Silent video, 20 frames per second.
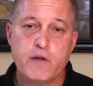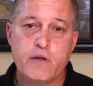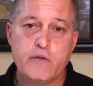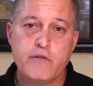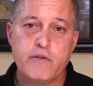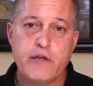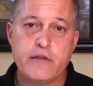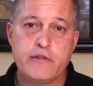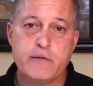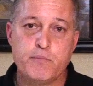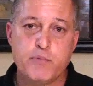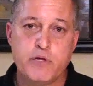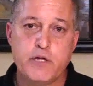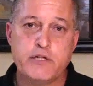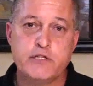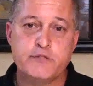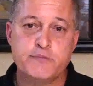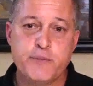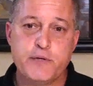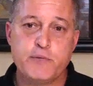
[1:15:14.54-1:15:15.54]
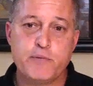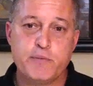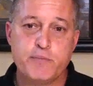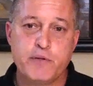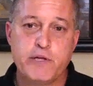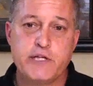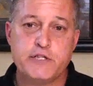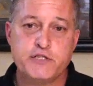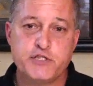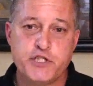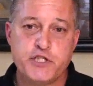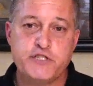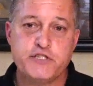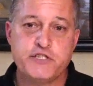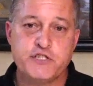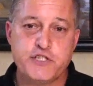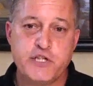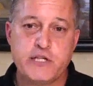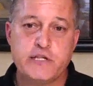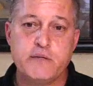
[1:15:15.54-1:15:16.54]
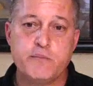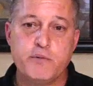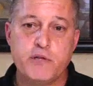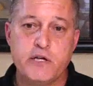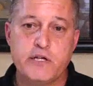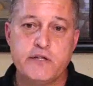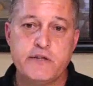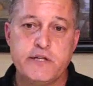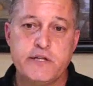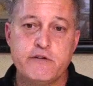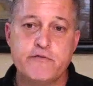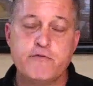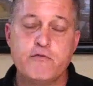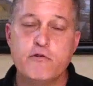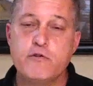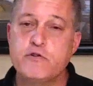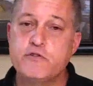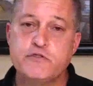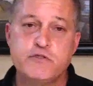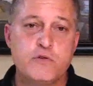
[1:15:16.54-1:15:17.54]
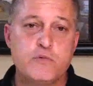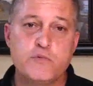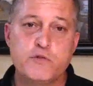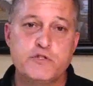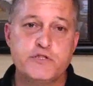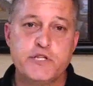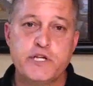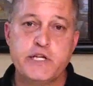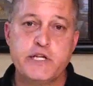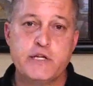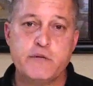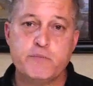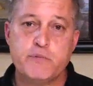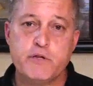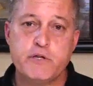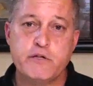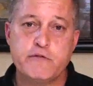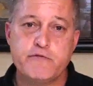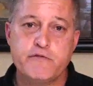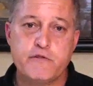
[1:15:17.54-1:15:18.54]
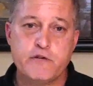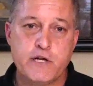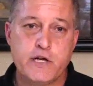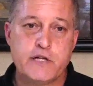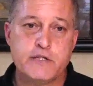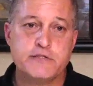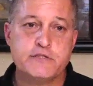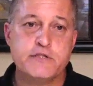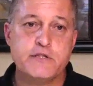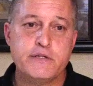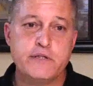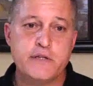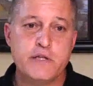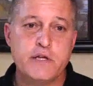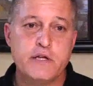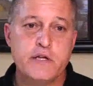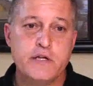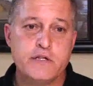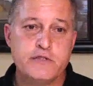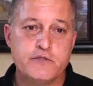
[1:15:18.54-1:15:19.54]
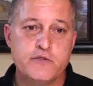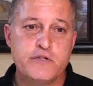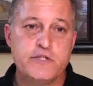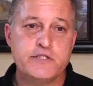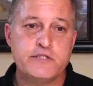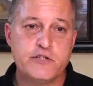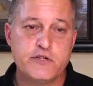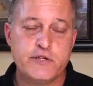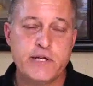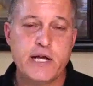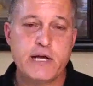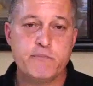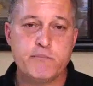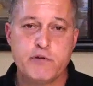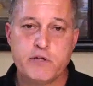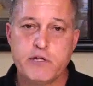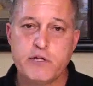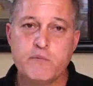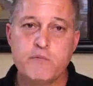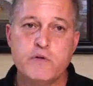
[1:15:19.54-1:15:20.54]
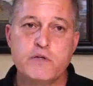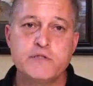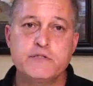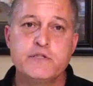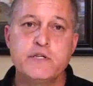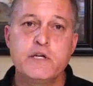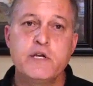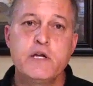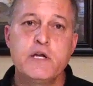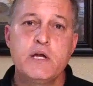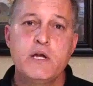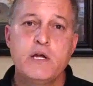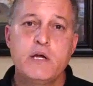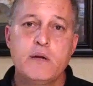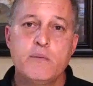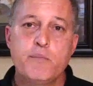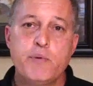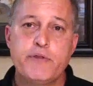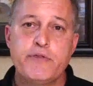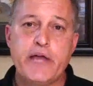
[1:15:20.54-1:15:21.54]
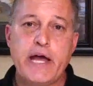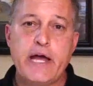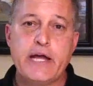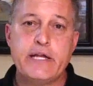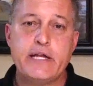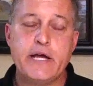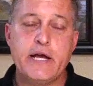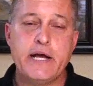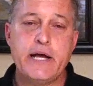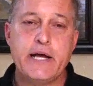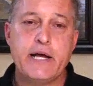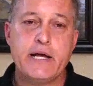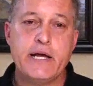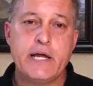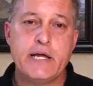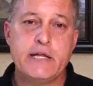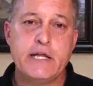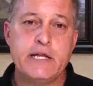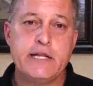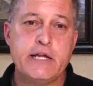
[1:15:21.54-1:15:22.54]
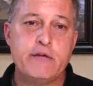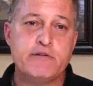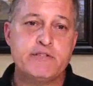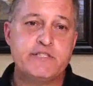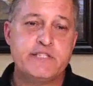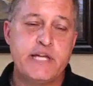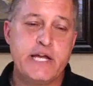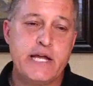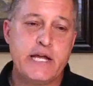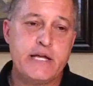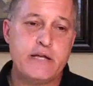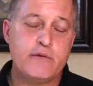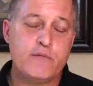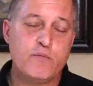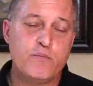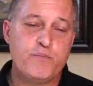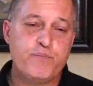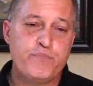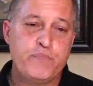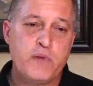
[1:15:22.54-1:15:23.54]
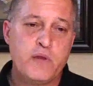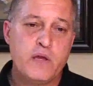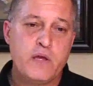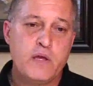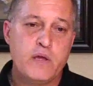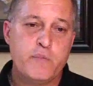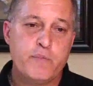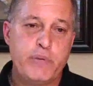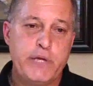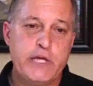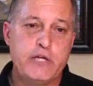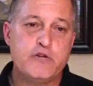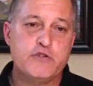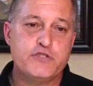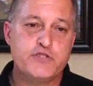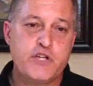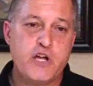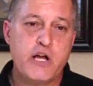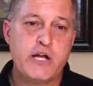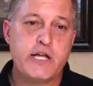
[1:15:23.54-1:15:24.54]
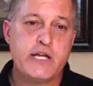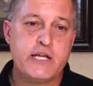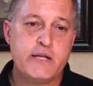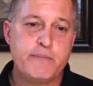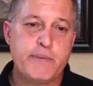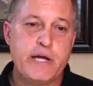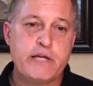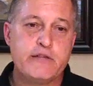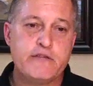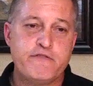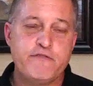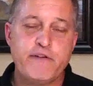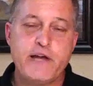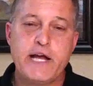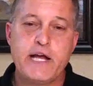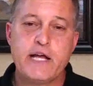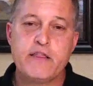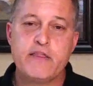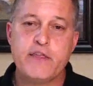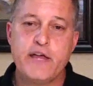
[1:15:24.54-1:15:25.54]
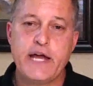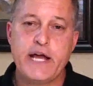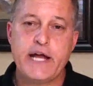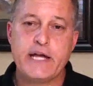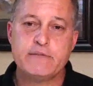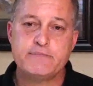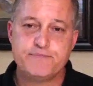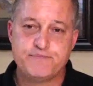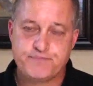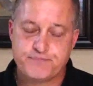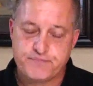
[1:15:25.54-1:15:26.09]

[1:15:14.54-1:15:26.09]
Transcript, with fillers: that the blood has been replaced. Jesus shed the blood, and therefore there's no more shedding of blood for us. And so these are non bloody ones. But that, uh, and, and they would say, Peter's talking about the fact that